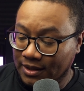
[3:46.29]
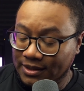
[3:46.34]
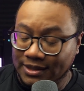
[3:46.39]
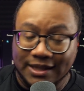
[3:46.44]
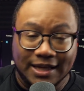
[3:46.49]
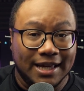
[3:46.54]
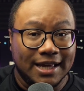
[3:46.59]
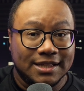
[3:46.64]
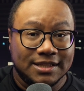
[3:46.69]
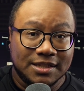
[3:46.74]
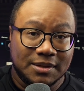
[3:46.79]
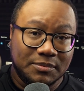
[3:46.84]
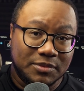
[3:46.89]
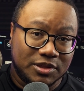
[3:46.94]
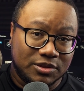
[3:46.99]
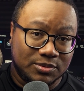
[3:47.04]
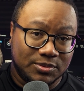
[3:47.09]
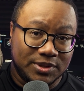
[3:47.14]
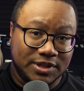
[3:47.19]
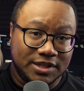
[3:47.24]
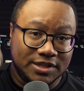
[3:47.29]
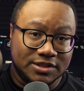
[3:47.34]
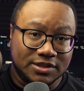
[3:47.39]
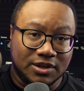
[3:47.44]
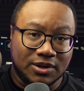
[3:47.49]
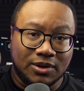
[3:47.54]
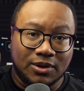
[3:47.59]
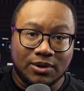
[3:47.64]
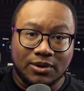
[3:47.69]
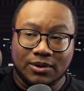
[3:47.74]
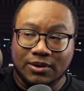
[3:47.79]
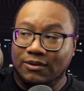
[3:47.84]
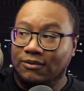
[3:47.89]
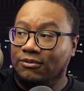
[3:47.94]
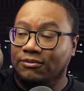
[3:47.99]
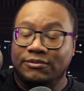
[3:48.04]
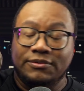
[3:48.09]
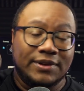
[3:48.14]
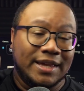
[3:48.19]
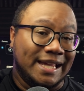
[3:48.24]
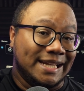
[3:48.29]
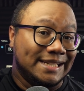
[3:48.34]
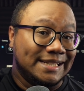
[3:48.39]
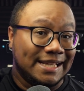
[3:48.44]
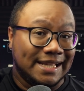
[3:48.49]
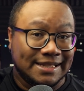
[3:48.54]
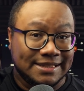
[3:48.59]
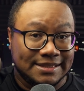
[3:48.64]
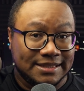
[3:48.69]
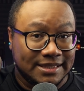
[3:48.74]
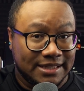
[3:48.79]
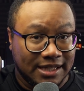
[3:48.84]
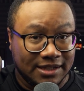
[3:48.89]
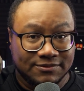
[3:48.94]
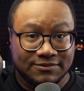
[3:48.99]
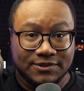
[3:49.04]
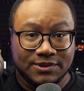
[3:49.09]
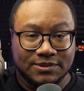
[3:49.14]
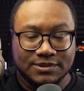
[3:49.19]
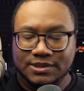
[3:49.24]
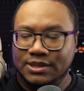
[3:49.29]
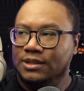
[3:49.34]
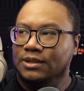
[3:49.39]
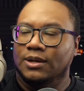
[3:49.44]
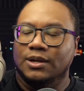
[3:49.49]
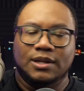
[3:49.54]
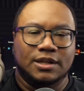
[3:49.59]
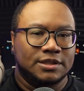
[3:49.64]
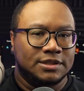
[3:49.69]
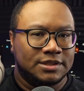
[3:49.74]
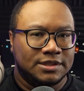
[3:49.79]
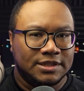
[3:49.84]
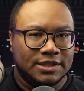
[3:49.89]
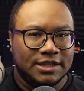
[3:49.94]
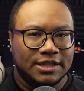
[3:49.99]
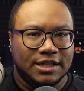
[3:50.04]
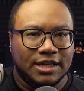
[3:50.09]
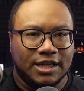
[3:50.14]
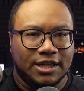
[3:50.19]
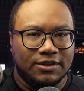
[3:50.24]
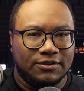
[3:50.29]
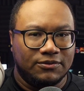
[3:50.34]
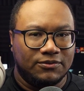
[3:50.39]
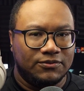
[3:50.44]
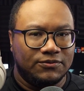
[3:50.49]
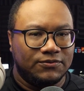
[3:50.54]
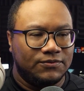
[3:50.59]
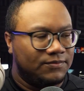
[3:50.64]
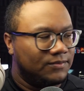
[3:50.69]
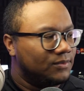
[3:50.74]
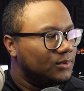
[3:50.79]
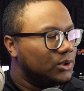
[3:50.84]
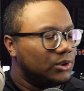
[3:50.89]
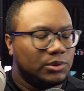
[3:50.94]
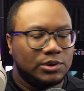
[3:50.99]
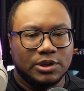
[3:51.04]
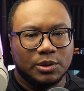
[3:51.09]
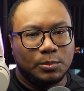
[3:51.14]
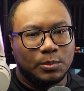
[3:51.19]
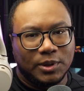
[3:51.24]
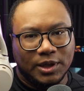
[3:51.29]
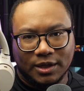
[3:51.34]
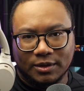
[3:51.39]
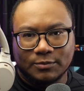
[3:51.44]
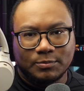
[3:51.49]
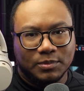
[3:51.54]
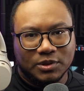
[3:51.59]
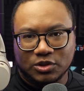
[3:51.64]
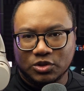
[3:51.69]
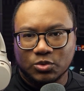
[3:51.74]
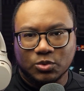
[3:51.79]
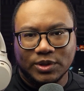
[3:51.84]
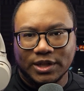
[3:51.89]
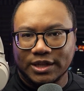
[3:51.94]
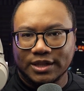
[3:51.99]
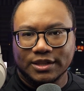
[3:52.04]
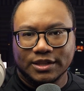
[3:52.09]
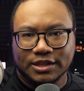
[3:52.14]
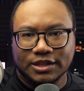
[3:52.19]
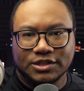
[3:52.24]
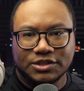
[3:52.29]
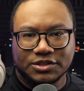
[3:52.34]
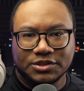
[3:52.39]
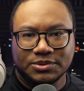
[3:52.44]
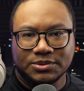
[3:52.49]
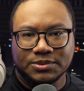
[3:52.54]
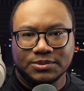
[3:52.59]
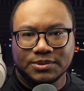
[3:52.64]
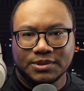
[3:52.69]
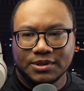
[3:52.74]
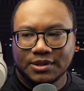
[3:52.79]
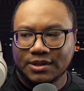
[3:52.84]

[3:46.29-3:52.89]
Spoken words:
the XM3s are fantastic headphones, and honestly, if you could pick between the two,